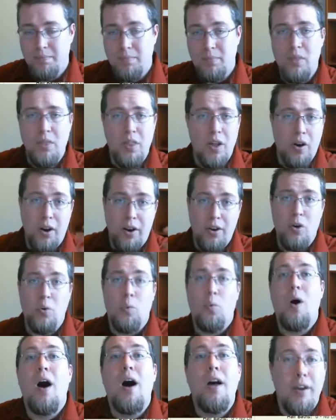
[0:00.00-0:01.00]
They're
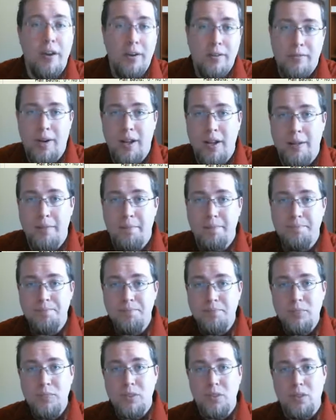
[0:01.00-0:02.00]
underwater, right?
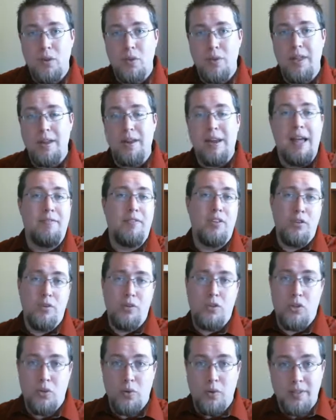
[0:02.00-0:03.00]
So they'd have to do a
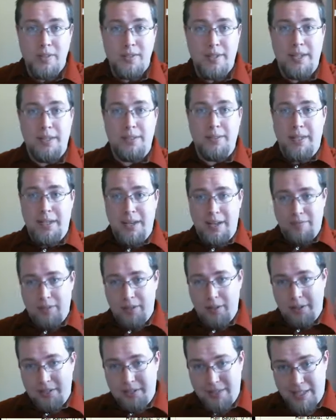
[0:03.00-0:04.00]
short sale. They'd have
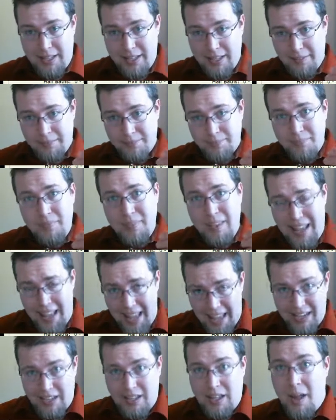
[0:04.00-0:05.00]
to sell it
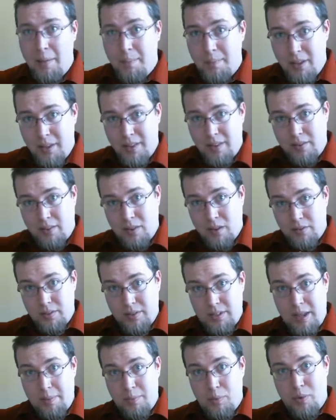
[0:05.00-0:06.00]
and come to the
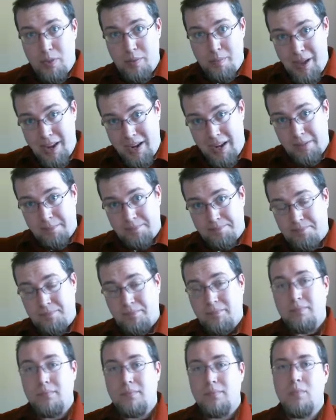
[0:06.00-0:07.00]
closing table with money,
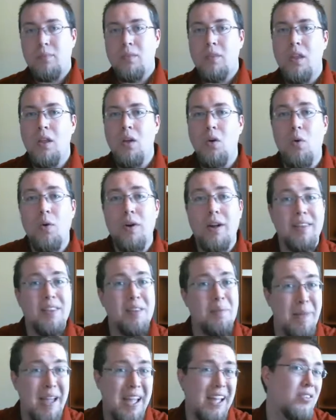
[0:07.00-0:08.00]
or get
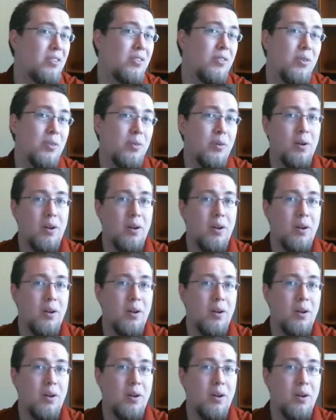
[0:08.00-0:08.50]
the bank to